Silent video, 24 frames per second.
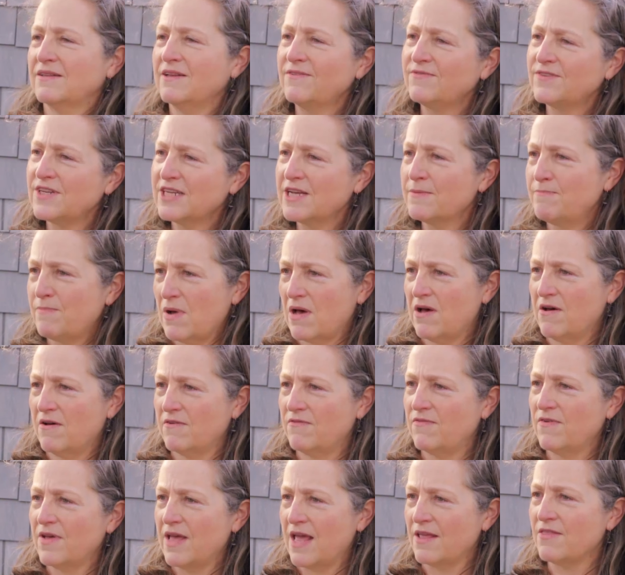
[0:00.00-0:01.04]
lifting
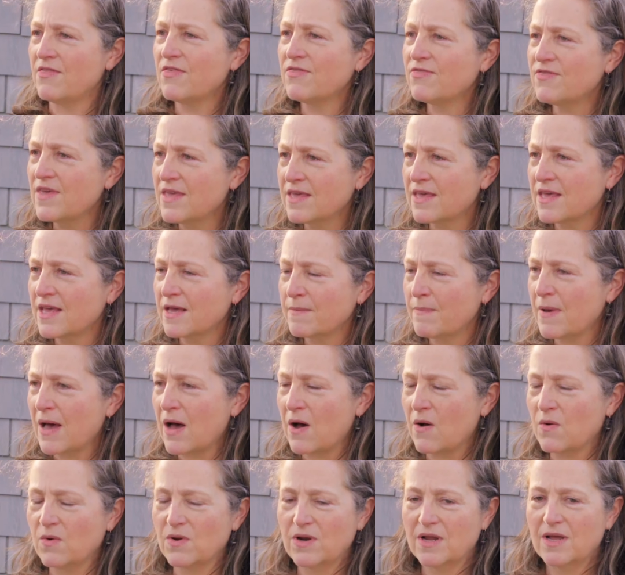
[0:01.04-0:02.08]
above and thinking
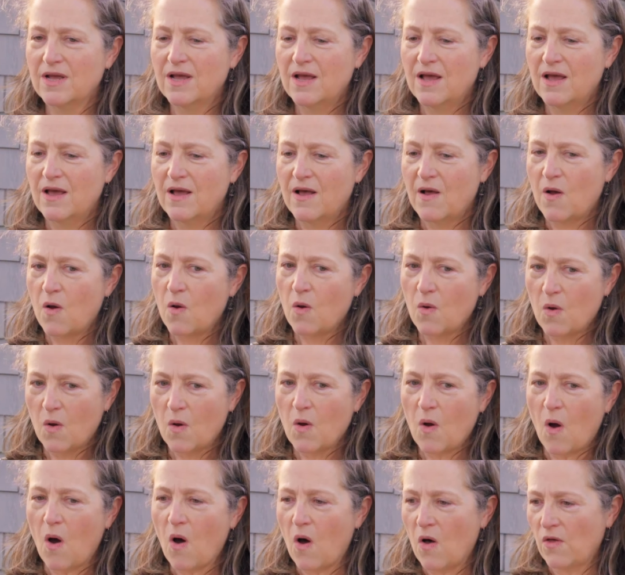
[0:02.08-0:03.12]
about
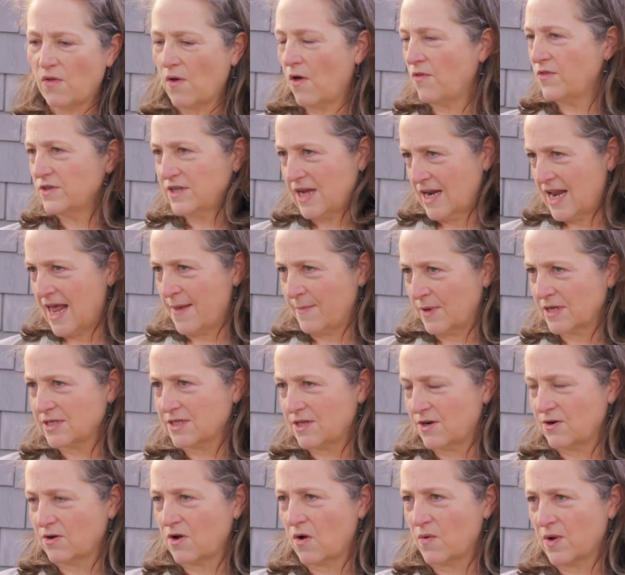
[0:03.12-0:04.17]
all, all the
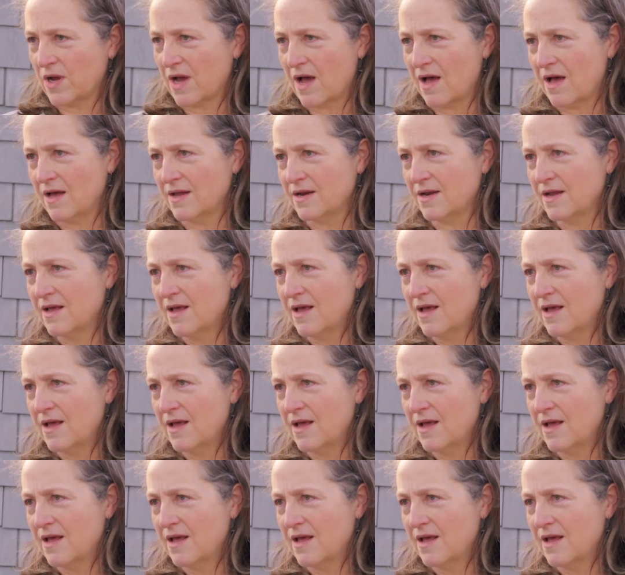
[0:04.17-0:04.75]
dynamics that are going on.